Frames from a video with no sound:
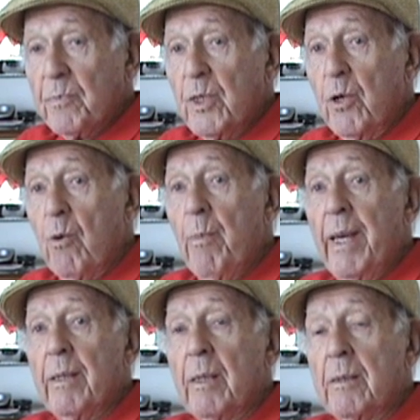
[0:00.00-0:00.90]
You know,
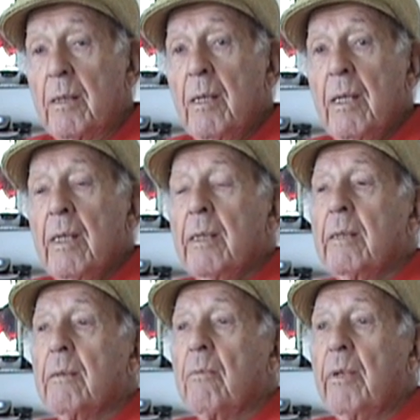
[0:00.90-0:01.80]

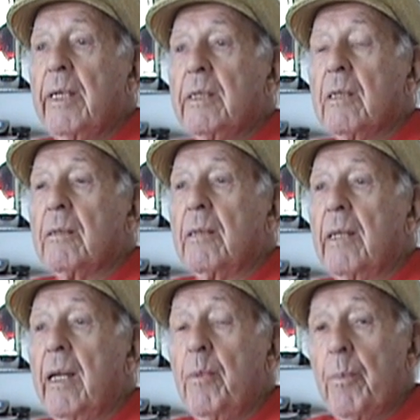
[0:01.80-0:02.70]
what is it?
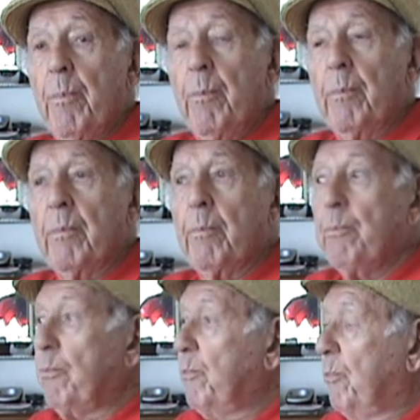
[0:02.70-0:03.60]
Name your
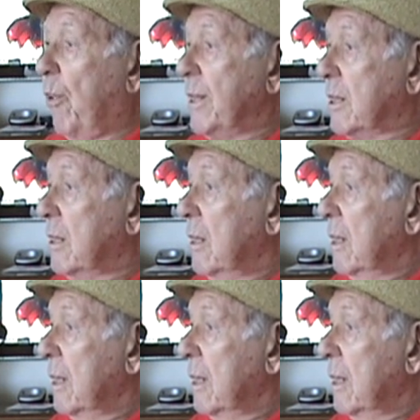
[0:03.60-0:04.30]
price.